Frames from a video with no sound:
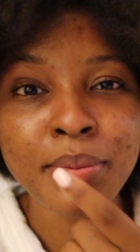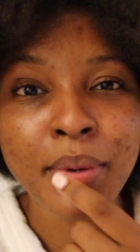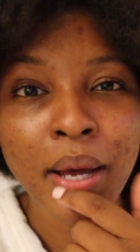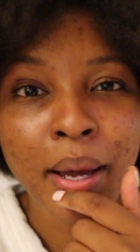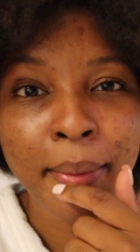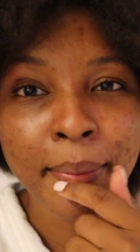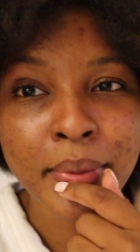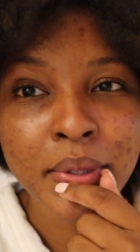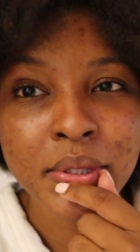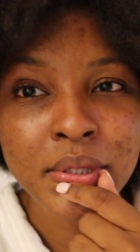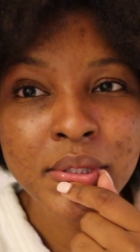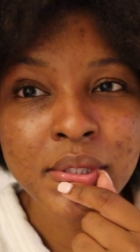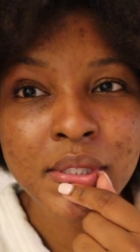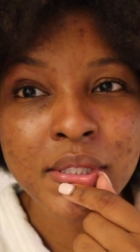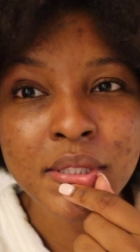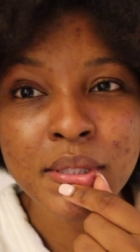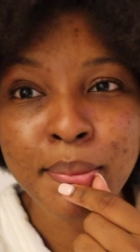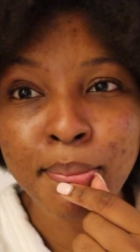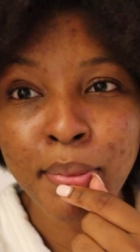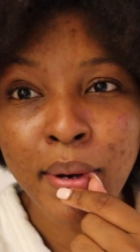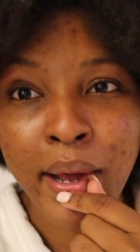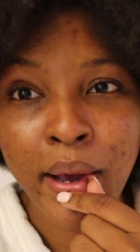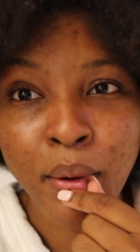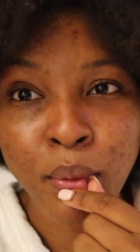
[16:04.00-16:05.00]
Mama's. It's a
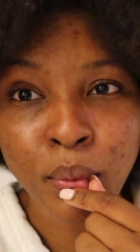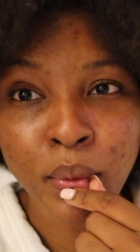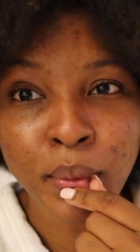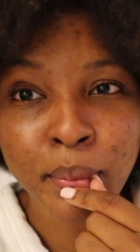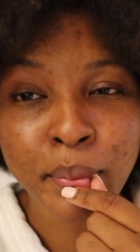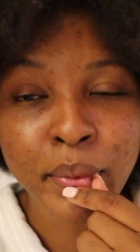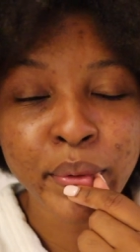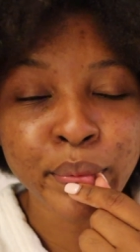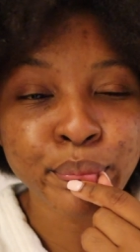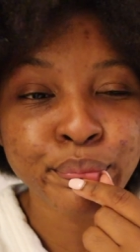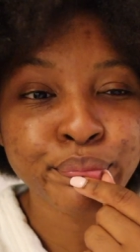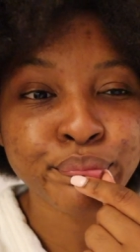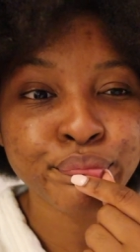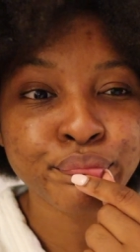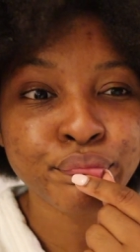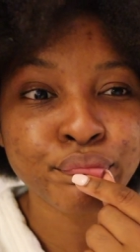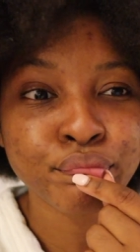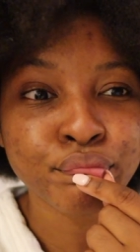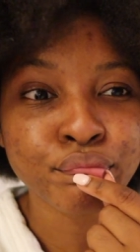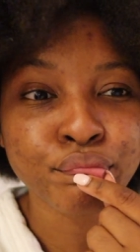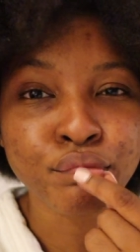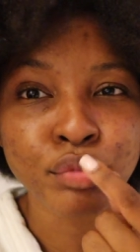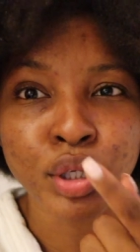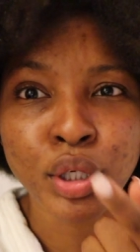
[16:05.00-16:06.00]
black woman
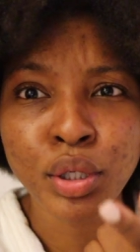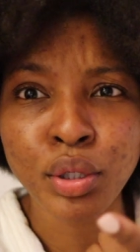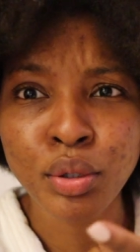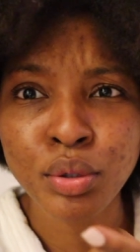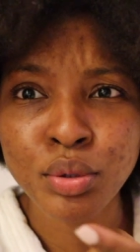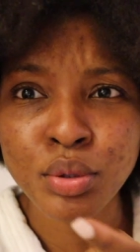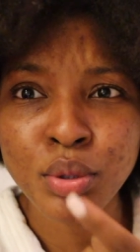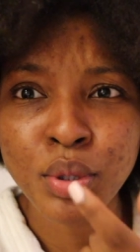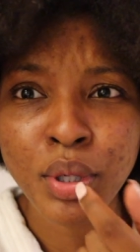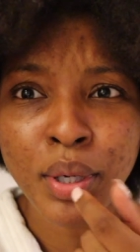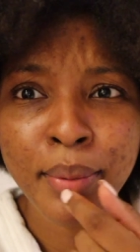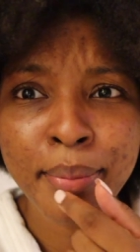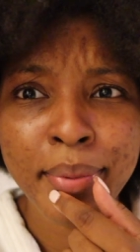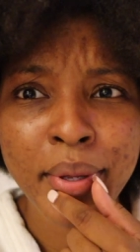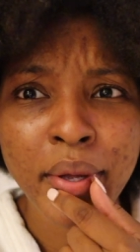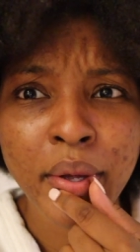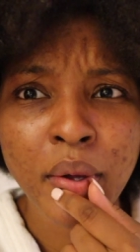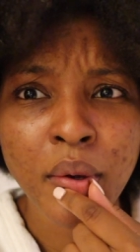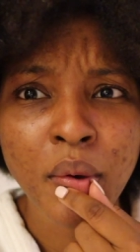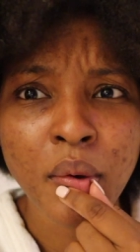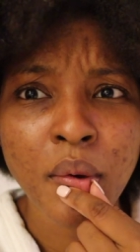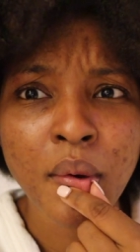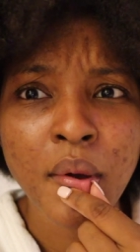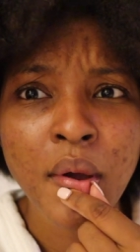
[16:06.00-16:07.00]
ringing the
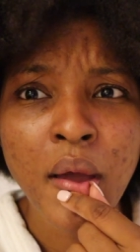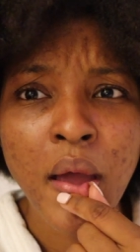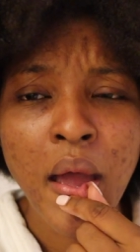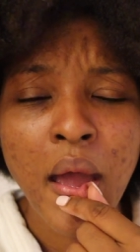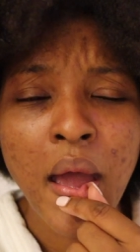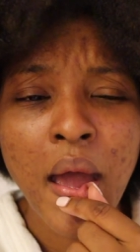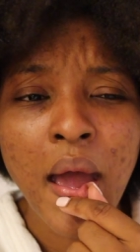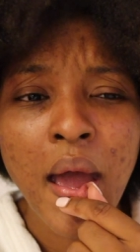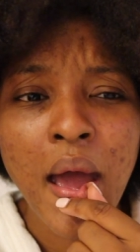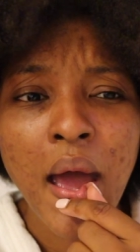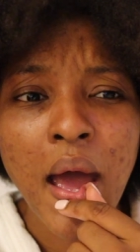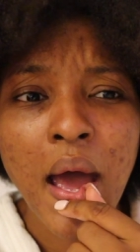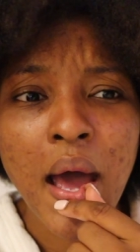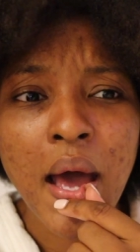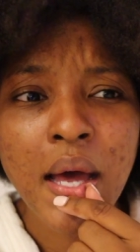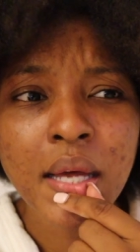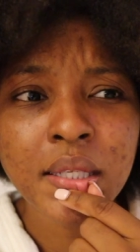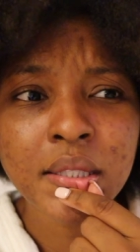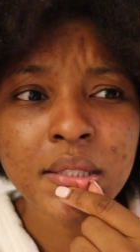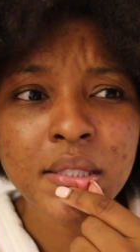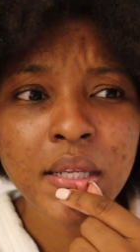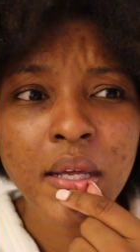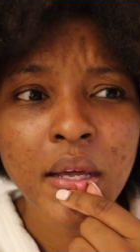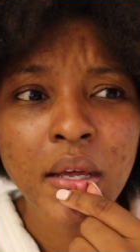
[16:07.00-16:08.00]
doorbell. I
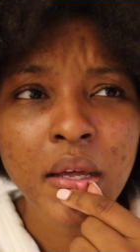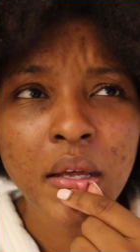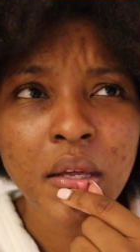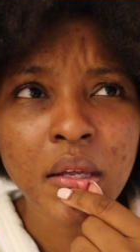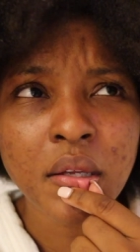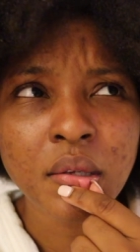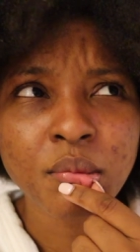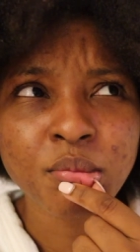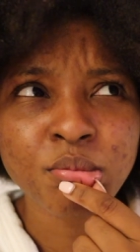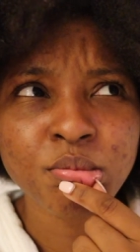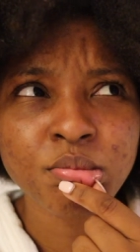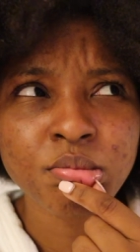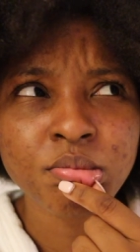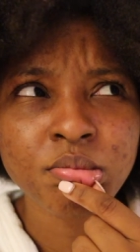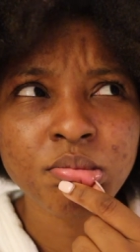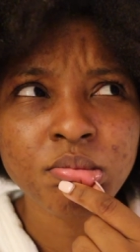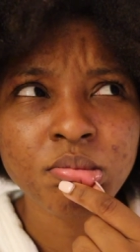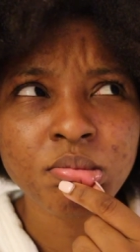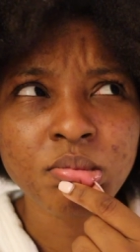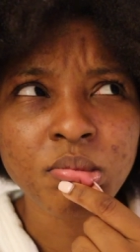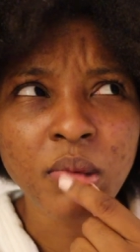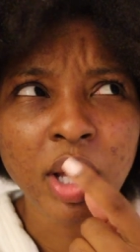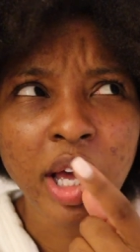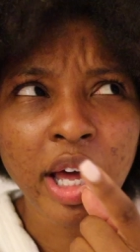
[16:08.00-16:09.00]
said,
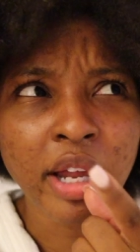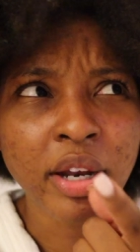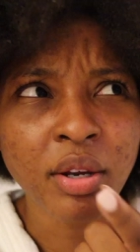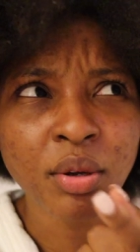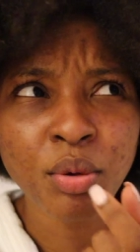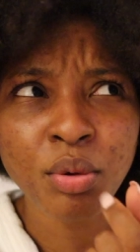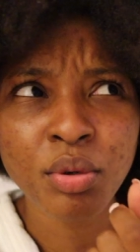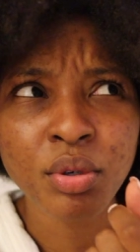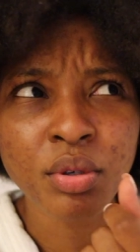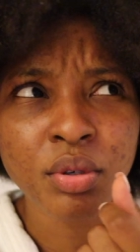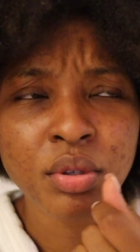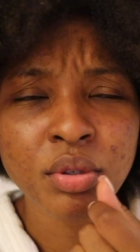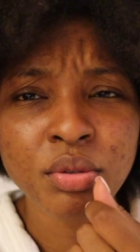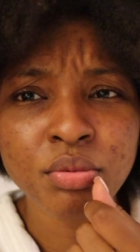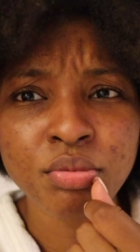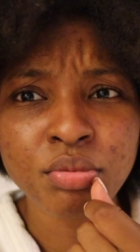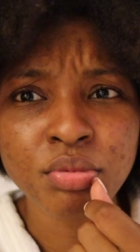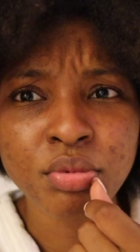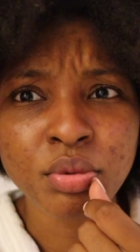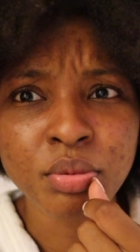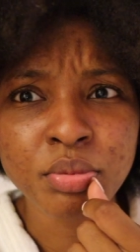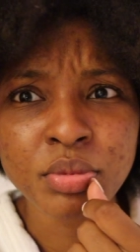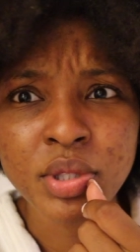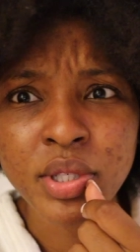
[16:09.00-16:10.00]
I didn't order
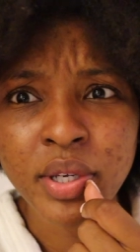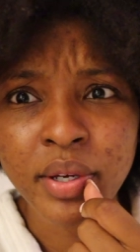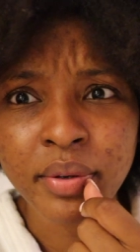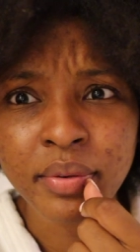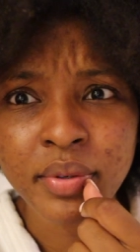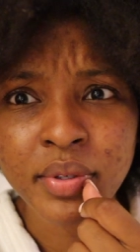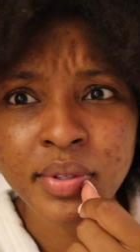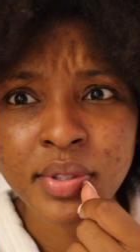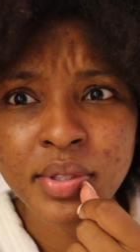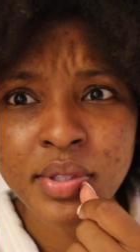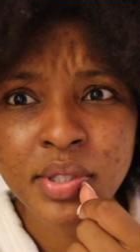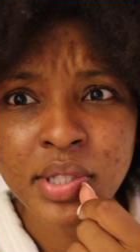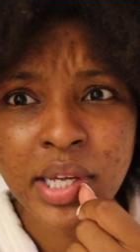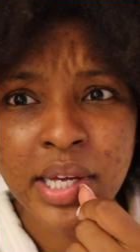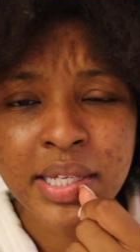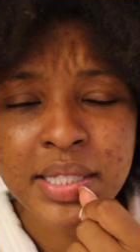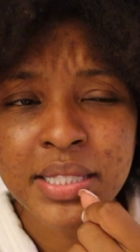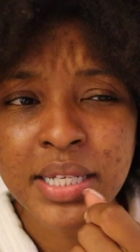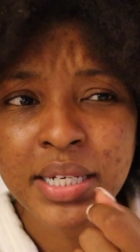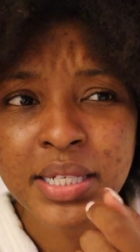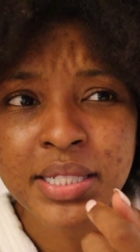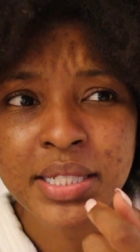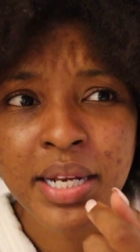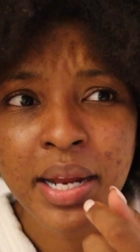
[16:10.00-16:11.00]
room service. I
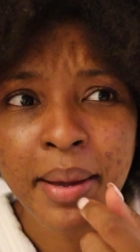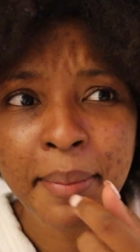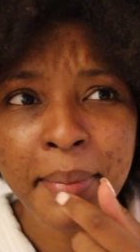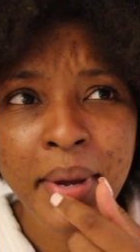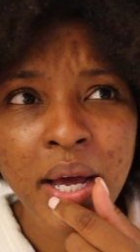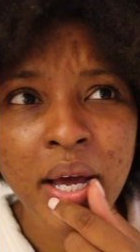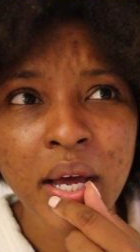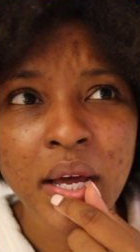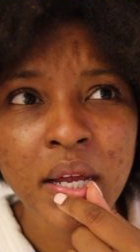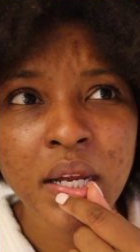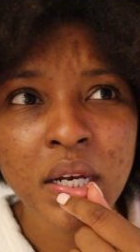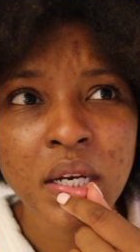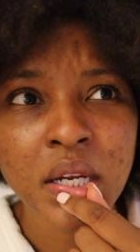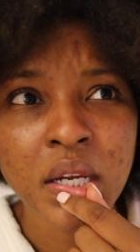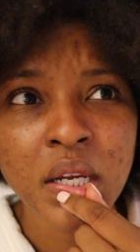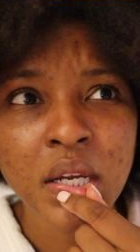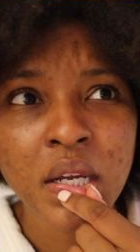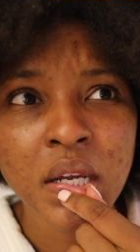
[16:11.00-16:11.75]
said, it's not mine.